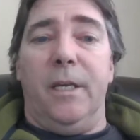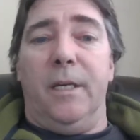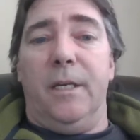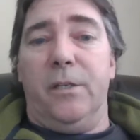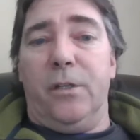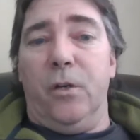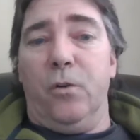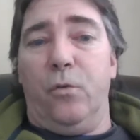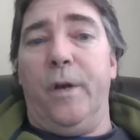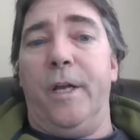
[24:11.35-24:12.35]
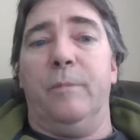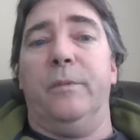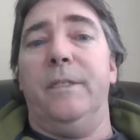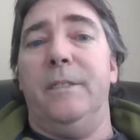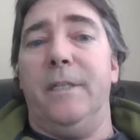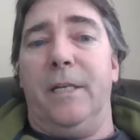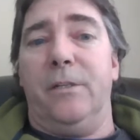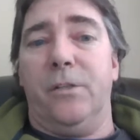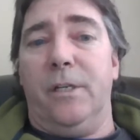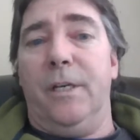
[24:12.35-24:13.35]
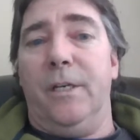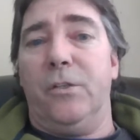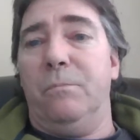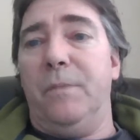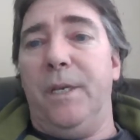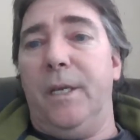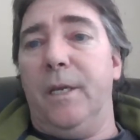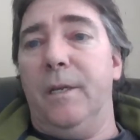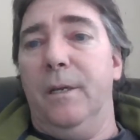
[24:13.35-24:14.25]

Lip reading: and it is incredibly dense in its meaning,